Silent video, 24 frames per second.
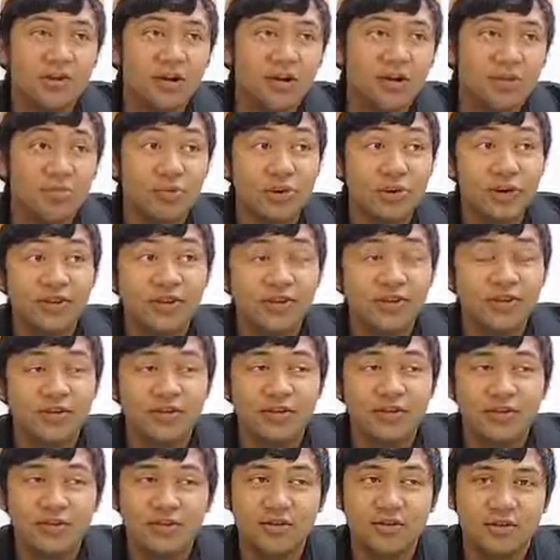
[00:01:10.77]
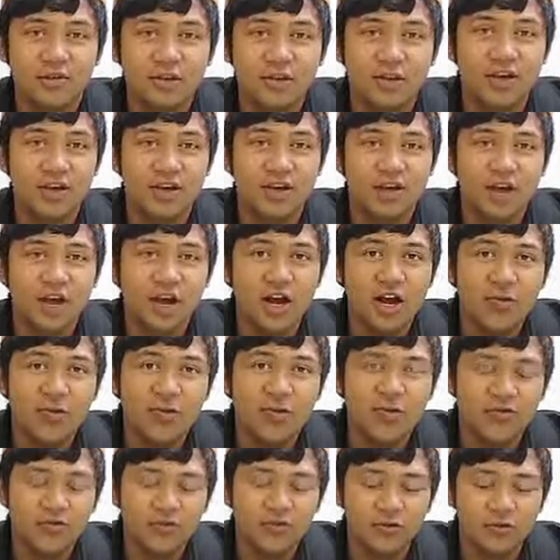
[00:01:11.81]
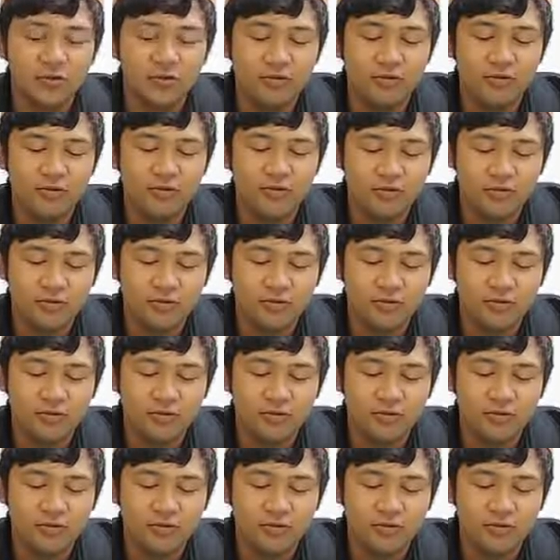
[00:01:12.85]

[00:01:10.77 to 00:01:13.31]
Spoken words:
or Brendan, he can help through